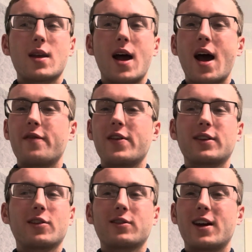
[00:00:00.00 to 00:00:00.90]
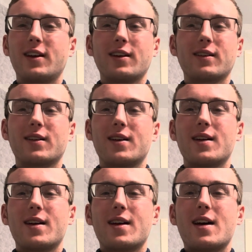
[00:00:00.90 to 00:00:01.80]
I think they're dating.
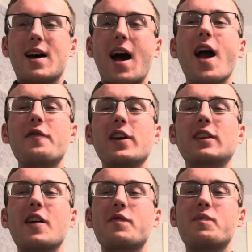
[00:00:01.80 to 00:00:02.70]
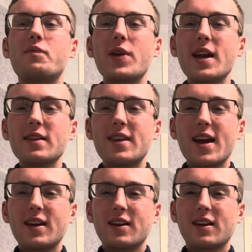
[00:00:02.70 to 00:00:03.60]
I think they've been
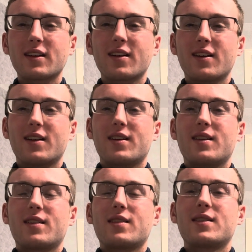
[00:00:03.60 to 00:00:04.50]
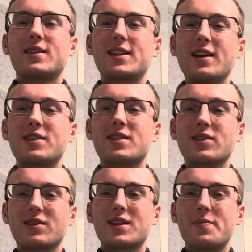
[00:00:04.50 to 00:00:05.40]
dating
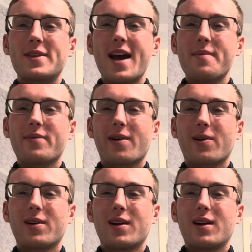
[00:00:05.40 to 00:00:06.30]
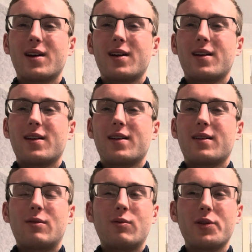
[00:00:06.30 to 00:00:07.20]
since September
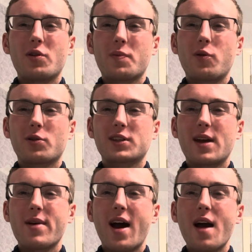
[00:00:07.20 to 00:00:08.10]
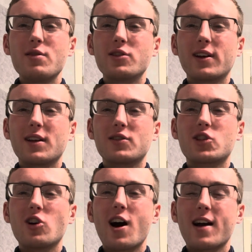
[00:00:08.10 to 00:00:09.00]
when the reports came out. I was like in
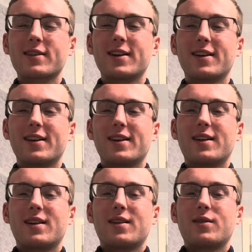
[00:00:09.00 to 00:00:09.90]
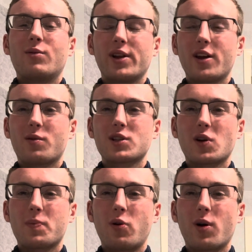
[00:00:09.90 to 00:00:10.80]
shock when there was a
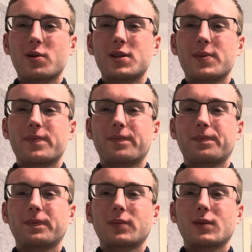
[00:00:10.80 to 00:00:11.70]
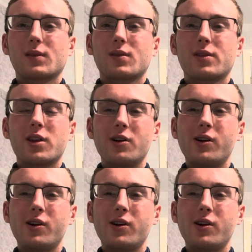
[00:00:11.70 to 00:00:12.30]
report that